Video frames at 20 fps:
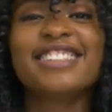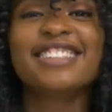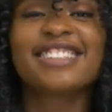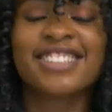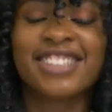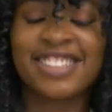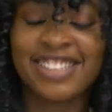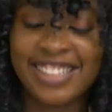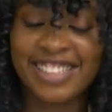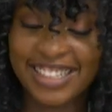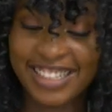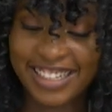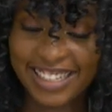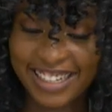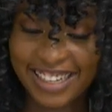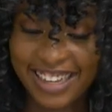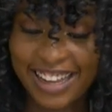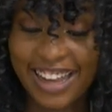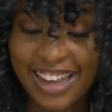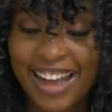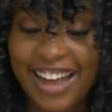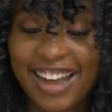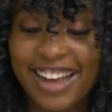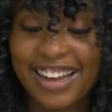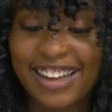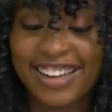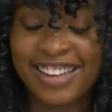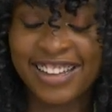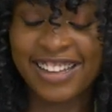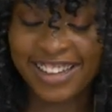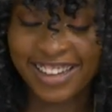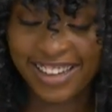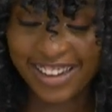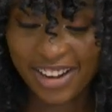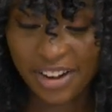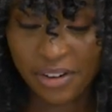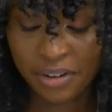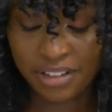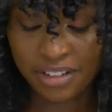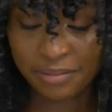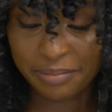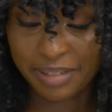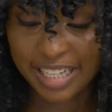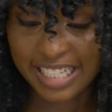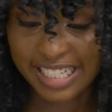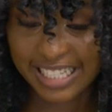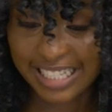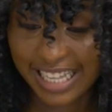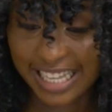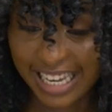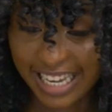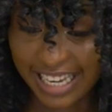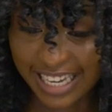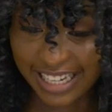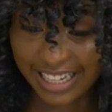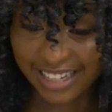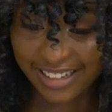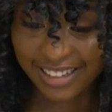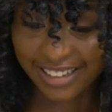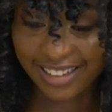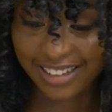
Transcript: Sorry. What am I saying?